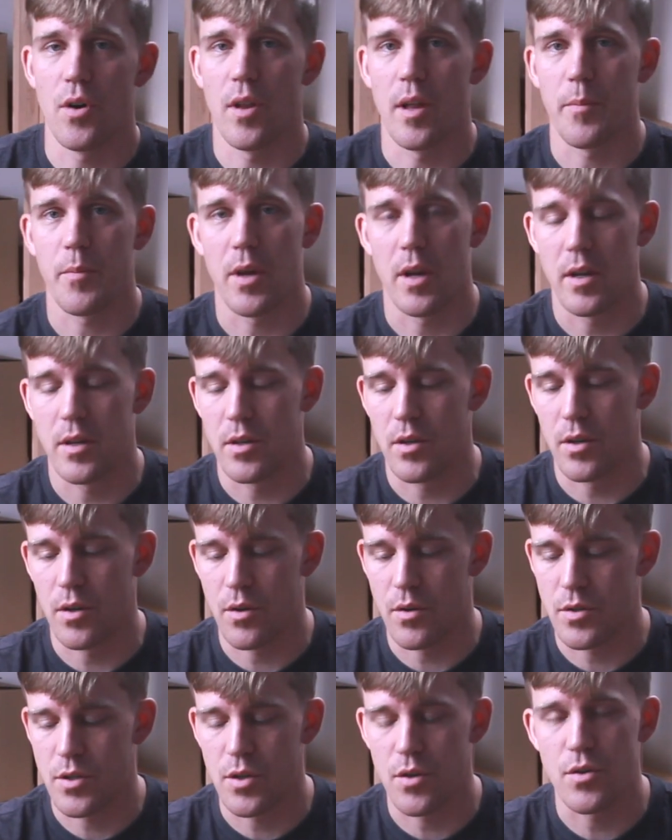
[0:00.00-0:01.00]
I'm going to
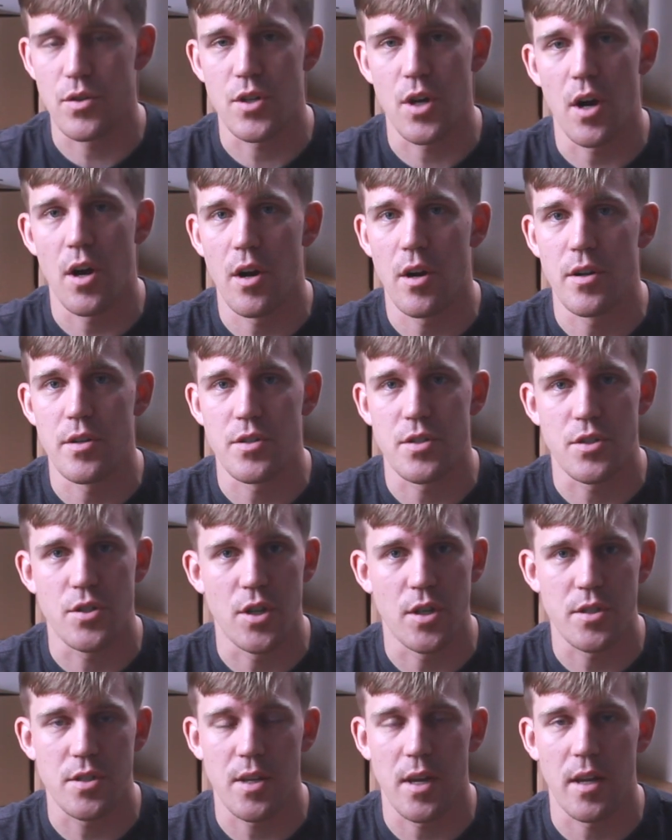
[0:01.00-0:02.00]
do 2 jars
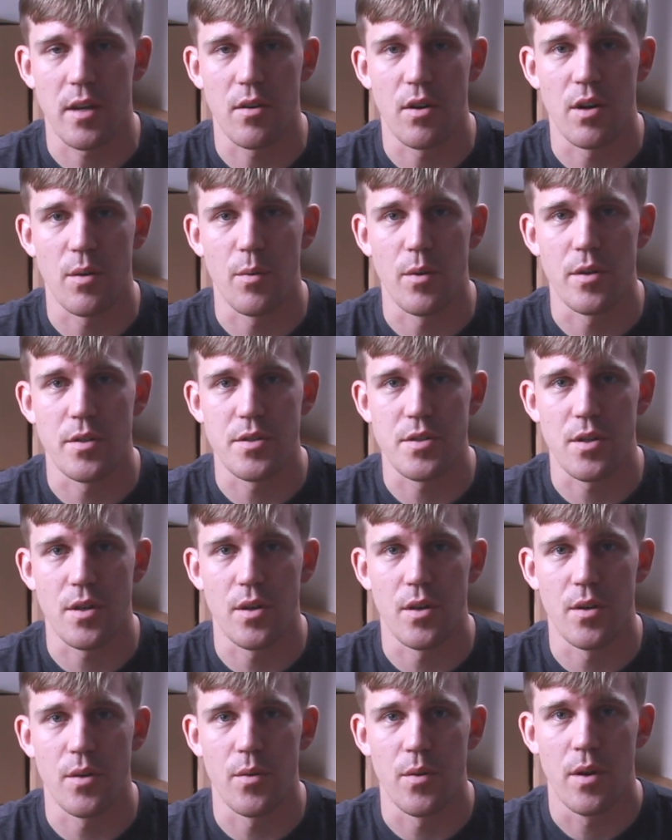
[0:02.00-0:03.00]
just like normal.
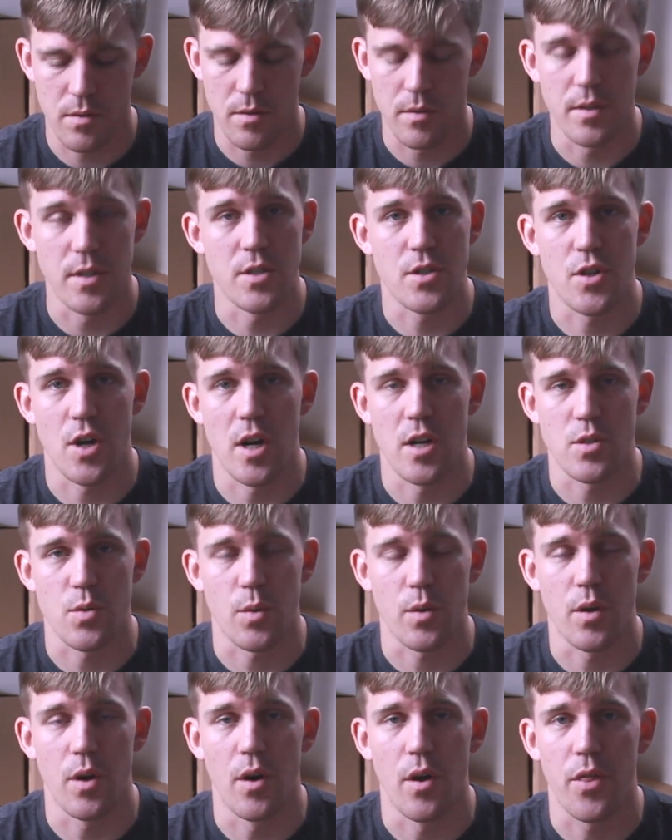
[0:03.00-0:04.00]
So these jars
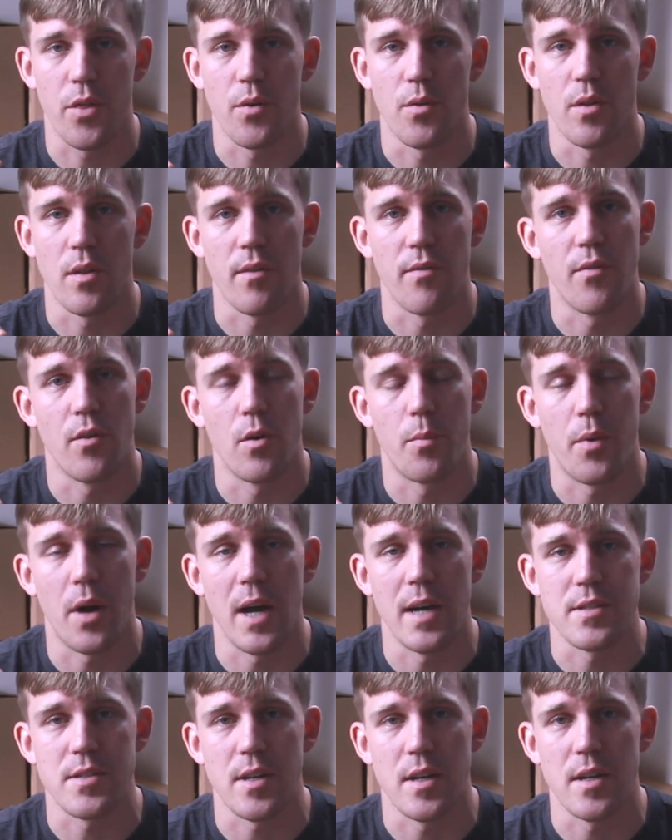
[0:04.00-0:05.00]
will go through the full
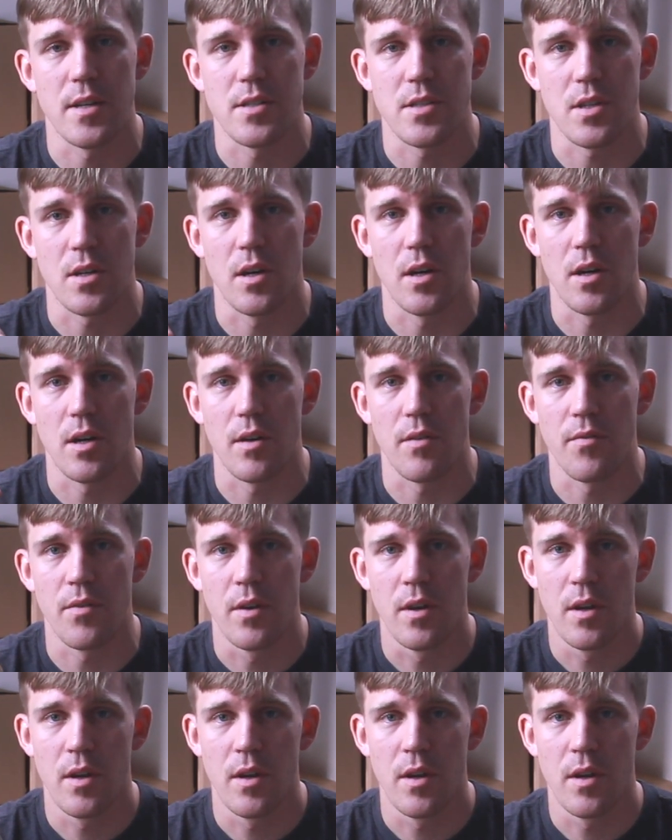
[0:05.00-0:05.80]
process of